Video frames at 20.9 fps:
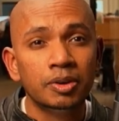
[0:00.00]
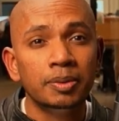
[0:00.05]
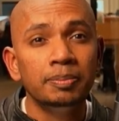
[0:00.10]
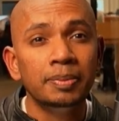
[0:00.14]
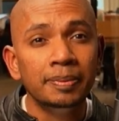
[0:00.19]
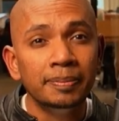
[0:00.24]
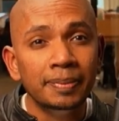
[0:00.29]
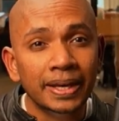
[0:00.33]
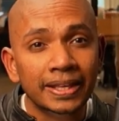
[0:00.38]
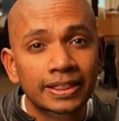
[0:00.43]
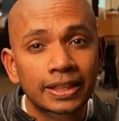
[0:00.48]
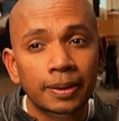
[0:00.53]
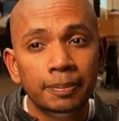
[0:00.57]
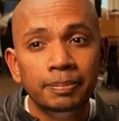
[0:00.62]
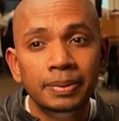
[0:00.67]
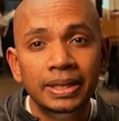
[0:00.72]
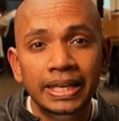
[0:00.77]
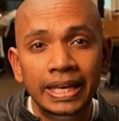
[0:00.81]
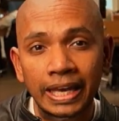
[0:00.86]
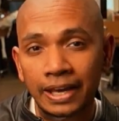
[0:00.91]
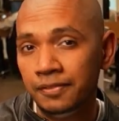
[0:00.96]
We mimic the
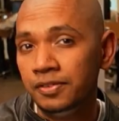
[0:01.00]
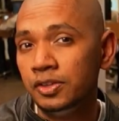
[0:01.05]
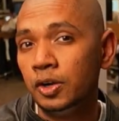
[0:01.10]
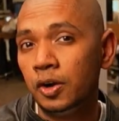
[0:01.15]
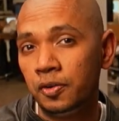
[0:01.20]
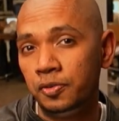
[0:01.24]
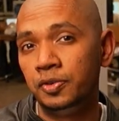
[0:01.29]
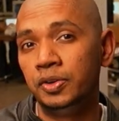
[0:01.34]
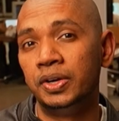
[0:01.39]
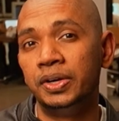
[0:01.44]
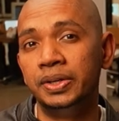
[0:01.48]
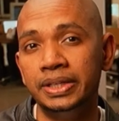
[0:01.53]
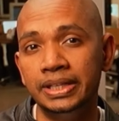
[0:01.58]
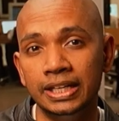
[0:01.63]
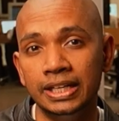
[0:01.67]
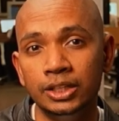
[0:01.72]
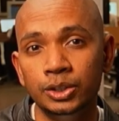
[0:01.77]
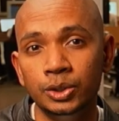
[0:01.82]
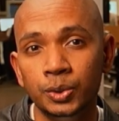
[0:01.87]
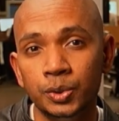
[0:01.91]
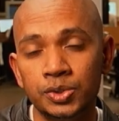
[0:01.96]
behavior of your
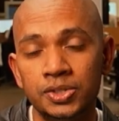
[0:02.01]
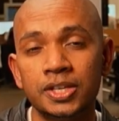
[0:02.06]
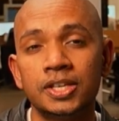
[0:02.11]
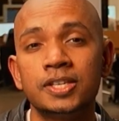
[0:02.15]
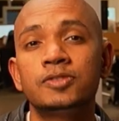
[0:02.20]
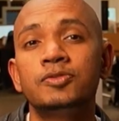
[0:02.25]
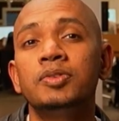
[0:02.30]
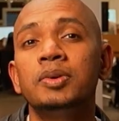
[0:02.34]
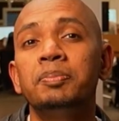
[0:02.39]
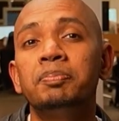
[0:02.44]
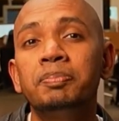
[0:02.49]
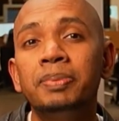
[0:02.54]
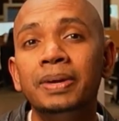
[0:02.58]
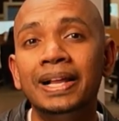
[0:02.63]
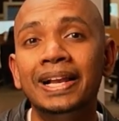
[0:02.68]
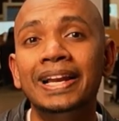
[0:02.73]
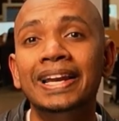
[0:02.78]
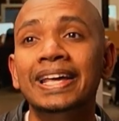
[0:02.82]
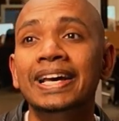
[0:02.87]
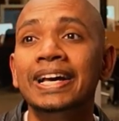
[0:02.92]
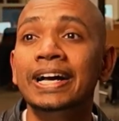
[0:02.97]
real users. We
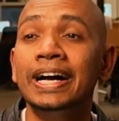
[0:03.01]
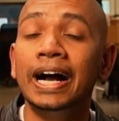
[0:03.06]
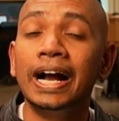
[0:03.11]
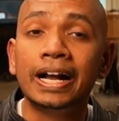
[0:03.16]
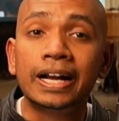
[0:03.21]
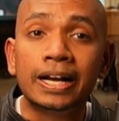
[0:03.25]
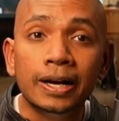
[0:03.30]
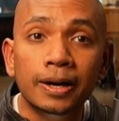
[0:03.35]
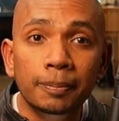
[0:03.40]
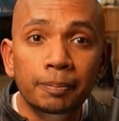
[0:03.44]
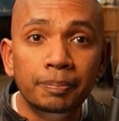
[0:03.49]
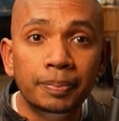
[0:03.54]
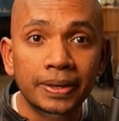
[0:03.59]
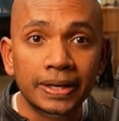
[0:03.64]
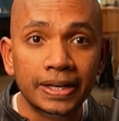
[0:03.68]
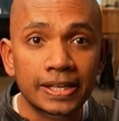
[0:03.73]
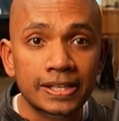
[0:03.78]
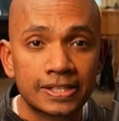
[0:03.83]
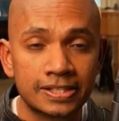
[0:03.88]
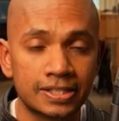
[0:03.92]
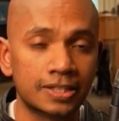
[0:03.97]
build a
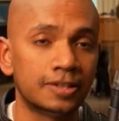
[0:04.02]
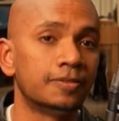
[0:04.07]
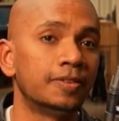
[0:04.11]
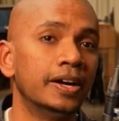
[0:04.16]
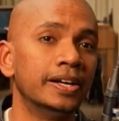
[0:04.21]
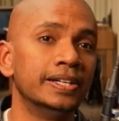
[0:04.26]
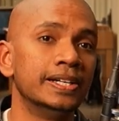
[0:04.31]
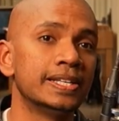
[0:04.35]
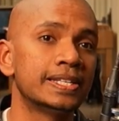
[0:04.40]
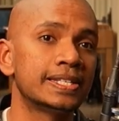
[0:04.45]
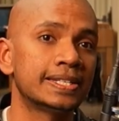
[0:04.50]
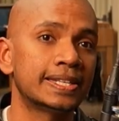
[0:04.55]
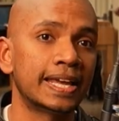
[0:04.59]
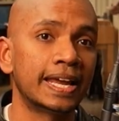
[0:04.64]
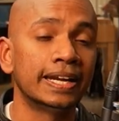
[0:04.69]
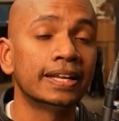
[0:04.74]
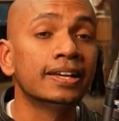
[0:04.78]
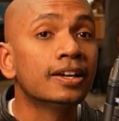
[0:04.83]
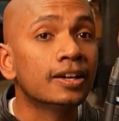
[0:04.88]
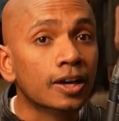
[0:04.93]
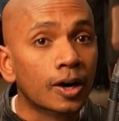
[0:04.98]
comprehensive
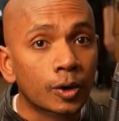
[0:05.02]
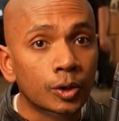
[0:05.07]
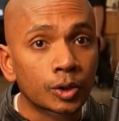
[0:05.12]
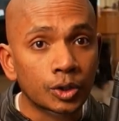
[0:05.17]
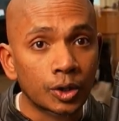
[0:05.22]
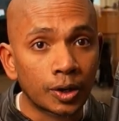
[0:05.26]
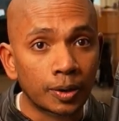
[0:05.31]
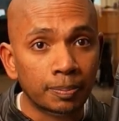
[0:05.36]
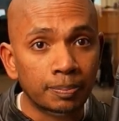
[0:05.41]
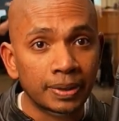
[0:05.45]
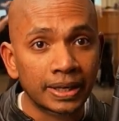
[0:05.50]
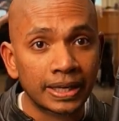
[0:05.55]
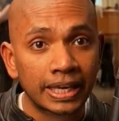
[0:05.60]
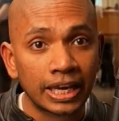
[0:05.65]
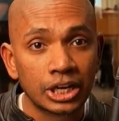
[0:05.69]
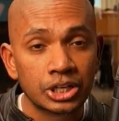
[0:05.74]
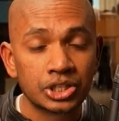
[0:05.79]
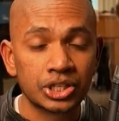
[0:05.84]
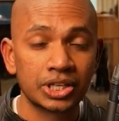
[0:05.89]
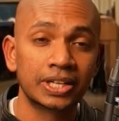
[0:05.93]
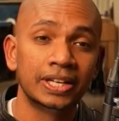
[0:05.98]
understanding around your
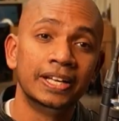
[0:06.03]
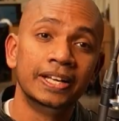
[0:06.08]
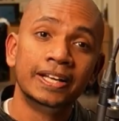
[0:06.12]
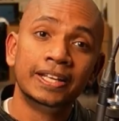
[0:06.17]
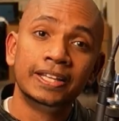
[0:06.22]
application.